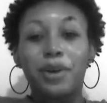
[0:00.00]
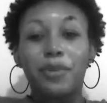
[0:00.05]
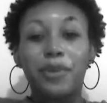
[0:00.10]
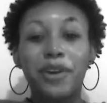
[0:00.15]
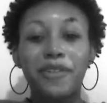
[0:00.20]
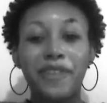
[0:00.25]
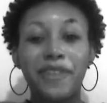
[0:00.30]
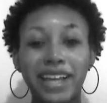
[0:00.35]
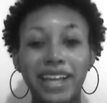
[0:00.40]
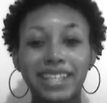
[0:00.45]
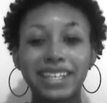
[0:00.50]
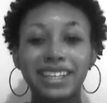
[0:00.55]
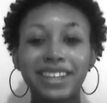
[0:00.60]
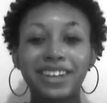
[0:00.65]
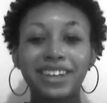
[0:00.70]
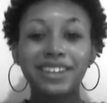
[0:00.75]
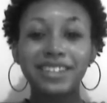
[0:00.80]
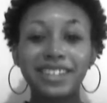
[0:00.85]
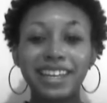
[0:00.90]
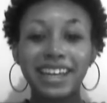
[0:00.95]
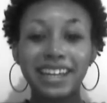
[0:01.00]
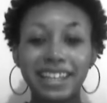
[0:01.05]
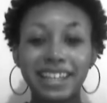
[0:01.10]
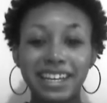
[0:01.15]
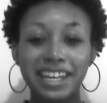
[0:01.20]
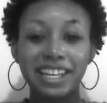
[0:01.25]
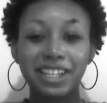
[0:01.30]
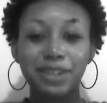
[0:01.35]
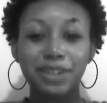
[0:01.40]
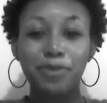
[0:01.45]
perfecting those
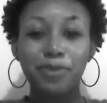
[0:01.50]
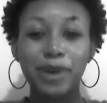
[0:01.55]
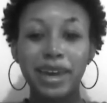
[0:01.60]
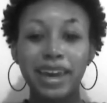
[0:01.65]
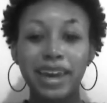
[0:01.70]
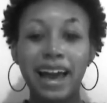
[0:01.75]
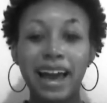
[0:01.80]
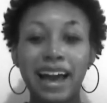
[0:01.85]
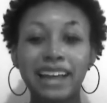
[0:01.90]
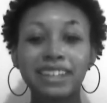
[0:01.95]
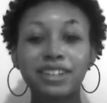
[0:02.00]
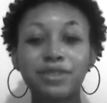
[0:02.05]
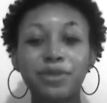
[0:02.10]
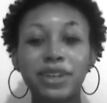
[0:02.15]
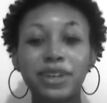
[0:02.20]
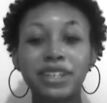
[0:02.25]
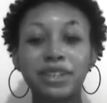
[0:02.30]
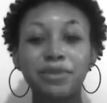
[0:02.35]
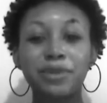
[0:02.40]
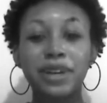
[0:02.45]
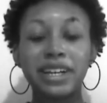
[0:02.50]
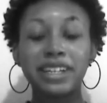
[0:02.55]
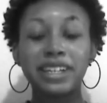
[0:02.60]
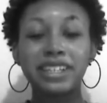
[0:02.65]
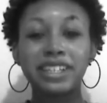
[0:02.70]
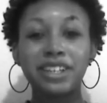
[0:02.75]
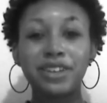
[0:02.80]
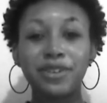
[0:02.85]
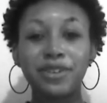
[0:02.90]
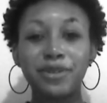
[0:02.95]
techniques, but I just wanted to bring
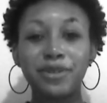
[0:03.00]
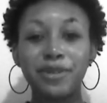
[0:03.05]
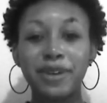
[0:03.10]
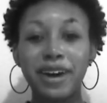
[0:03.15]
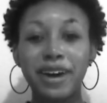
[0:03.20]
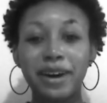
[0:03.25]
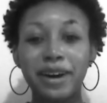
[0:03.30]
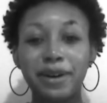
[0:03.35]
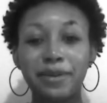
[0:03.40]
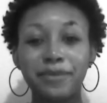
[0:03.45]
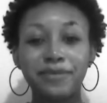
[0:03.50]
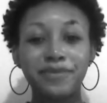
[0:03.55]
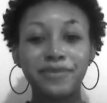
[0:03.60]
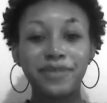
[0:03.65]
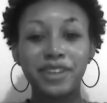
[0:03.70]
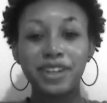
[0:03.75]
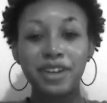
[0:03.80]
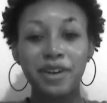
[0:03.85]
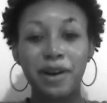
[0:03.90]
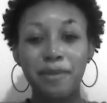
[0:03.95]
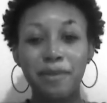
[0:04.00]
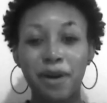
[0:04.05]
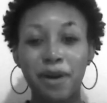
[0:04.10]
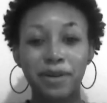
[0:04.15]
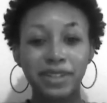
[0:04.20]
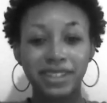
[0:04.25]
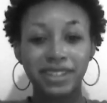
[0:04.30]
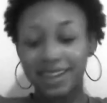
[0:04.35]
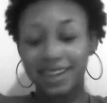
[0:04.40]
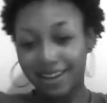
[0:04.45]
to you. I'm
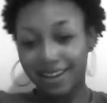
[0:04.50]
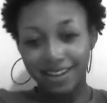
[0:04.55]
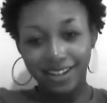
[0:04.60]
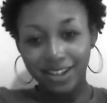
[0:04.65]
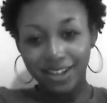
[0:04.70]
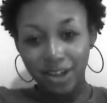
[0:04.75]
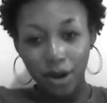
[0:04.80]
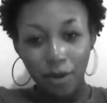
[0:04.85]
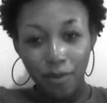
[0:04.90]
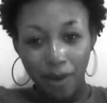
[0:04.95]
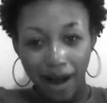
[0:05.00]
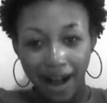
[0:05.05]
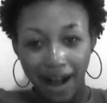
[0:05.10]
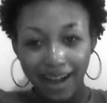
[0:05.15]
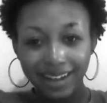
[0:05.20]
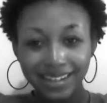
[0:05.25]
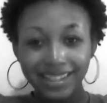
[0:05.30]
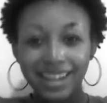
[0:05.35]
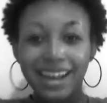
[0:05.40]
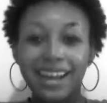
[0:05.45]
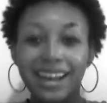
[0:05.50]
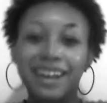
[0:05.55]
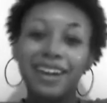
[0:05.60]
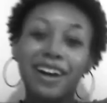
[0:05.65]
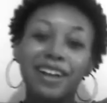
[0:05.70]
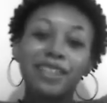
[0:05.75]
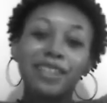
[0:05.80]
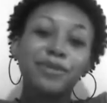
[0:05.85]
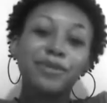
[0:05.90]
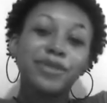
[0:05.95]
always getting on a soapbox.
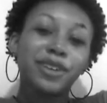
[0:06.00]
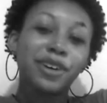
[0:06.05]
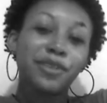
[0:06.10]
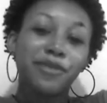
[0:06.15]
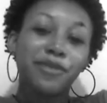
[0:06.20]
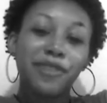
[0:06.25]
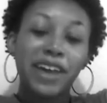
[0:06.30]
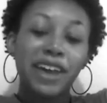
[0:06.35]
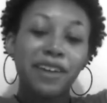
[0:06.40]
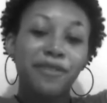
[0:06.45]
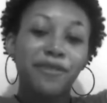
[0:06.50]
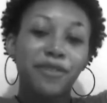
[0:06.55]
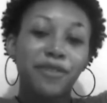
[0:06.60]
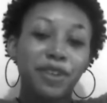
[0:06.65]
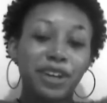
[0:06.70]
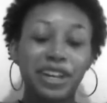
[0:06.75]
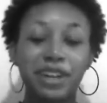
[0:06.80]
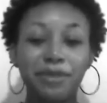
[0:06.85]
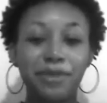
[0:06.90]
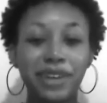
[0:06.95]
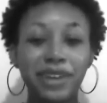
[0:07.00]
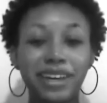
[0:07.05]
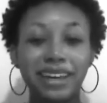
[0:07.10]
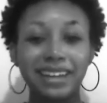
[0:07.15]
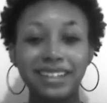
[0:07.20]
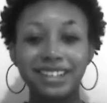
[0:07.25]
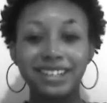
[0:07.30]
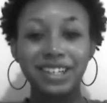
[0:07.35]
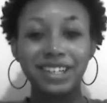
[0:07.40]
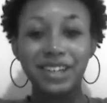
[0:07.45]
Call them sulfate free
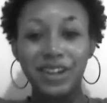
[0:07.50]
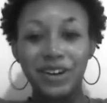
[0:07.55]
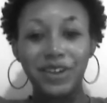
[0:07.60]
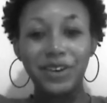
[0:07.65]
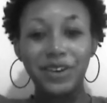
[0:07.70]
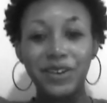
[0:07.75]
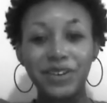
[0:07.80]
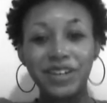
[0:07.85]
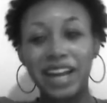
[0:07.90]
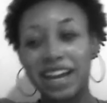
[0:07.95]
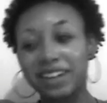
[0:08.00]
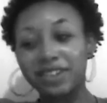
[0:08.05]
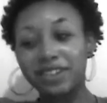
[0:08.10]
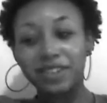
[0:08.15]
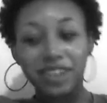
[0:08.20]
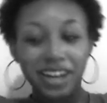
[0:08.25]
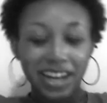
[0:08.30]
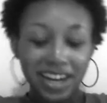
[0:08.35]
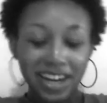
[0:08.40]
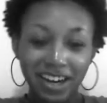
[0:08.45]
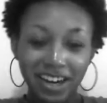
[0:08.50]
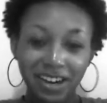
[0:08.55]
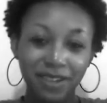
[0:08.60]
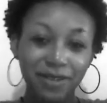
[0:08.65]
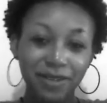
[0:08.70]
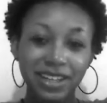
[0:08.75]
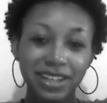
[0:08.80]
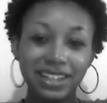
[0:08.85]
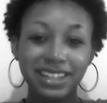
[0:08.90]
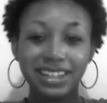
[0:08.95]
because natural hair
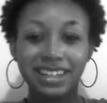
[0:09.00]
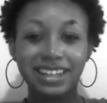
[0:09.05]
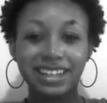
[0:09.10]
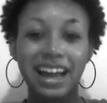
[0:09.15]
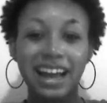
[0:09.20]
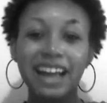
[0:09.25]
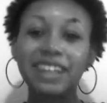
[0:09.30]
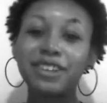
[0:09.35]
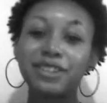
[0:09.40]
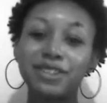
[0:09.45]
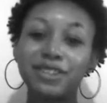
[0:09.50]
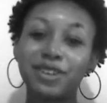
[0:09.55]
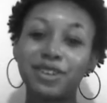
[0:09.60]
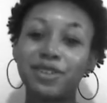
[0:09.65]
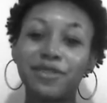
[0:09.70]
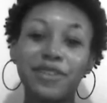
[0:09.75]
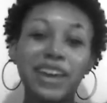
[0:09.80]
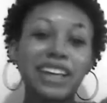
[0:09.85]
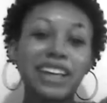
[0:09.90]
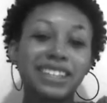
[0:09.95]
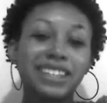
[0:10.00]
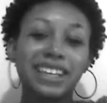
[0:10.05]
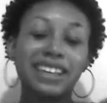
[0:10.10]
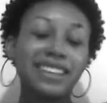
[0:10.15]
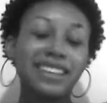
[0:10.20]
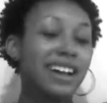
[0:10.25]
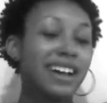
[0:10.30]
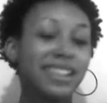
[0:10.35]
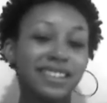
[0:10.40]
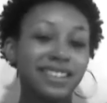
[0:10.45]
we tend to not use sulfate, but
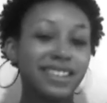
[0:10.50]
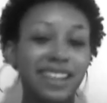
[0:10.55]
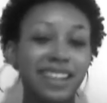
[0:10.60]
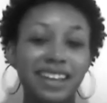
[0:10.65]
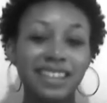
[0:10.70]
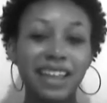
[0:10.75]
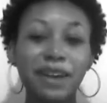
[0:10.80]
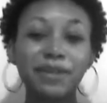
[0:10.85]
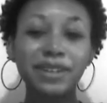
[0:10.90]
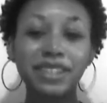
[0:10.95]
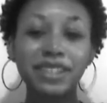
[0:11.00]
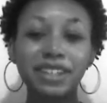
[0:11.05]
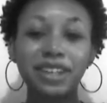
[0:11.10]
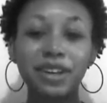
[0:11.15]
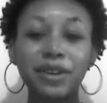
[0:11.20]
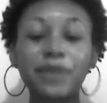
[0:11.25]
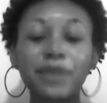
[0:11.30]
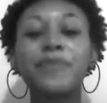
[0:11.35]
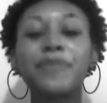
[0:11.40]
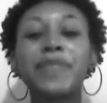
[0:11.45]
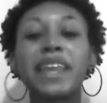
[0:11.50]
I just thought that was cute.